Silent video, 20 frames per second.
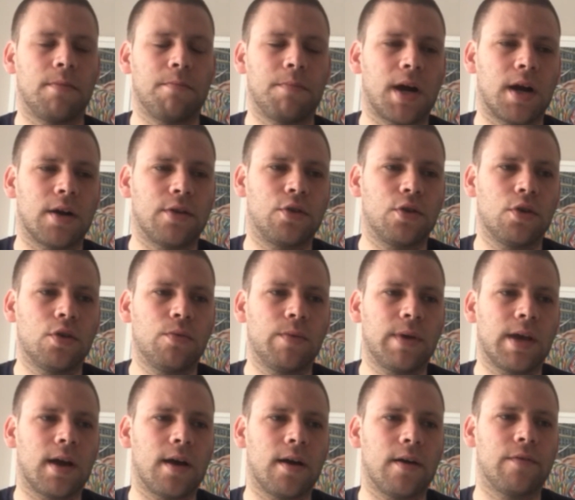In bar 2
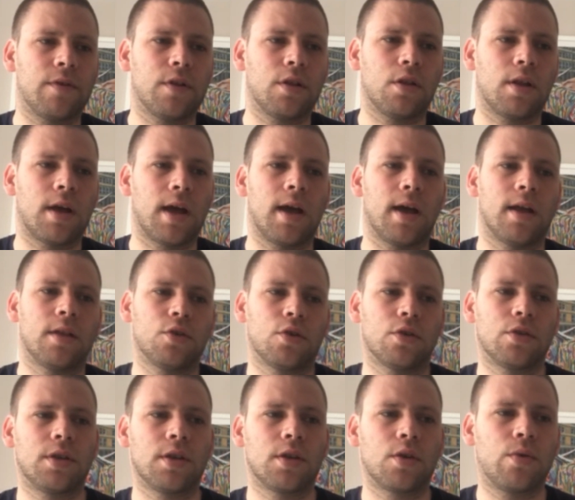we have a
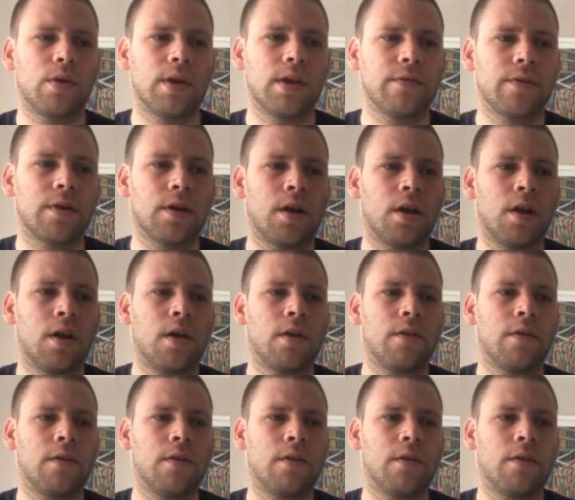dotted quaver,